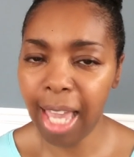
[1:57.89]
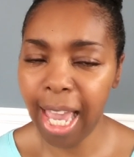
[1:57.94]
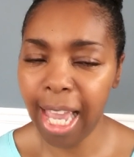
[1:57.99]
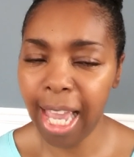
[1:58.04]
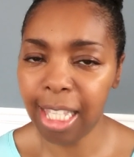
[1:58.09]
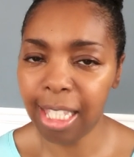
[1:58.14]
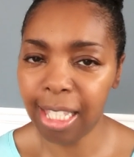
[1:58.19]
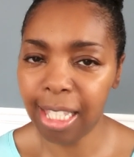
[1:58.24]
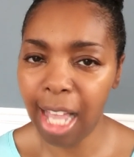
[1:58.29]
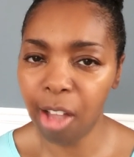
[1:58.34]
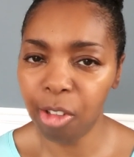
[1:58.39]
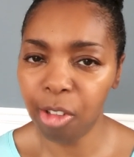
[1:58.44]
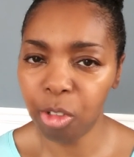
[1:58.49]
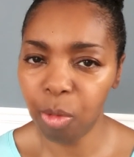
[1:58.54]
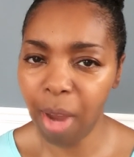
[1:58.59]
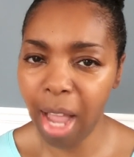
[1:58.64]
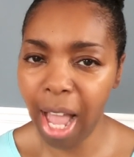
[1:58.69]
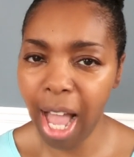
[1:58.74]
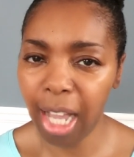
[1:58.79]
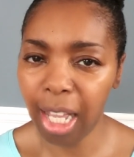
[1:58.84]
a
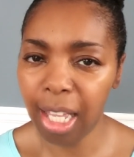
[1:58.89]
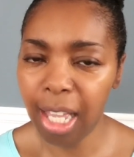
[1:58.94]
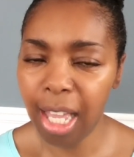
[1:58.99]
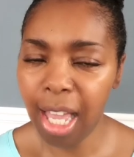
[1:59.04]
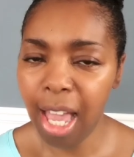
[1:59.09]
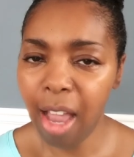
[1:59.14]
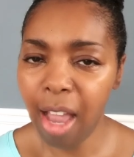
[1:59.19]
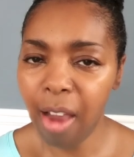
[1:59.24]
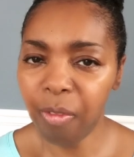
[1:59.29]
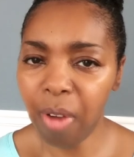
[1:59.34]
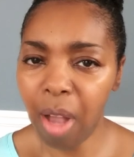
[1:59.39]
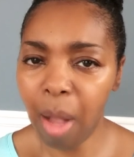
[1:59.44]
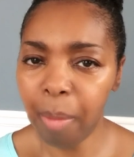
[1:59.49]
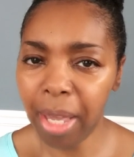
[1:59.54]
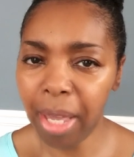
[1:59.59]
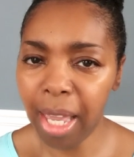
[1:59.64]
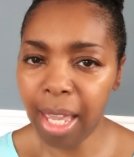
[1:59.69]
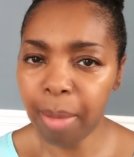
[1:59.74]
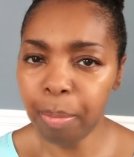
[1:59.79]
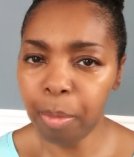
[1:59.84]
soundtrack
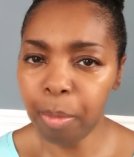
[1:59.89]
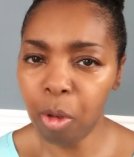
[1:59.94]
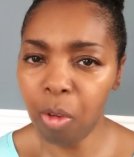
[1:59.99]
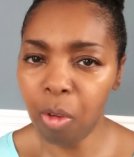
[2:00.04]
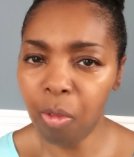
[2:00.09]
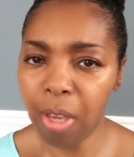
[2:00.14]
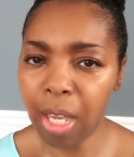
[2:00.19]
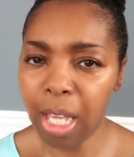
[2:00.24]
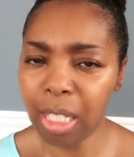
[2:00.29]
from a movie.